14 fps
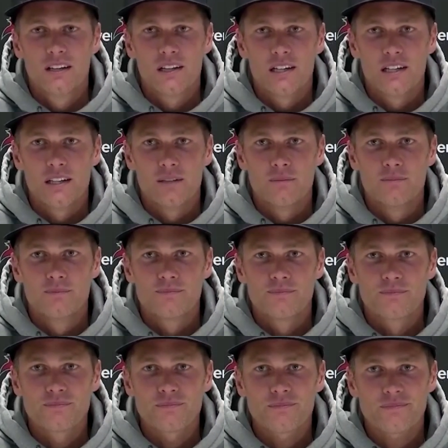Um,
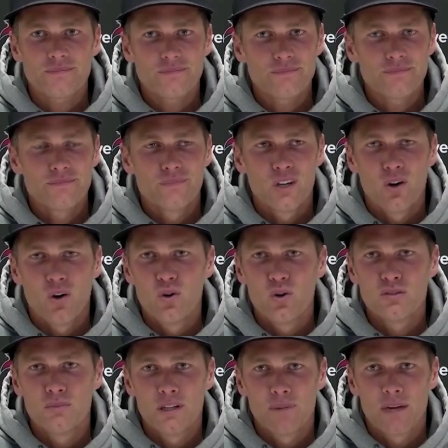ultimately,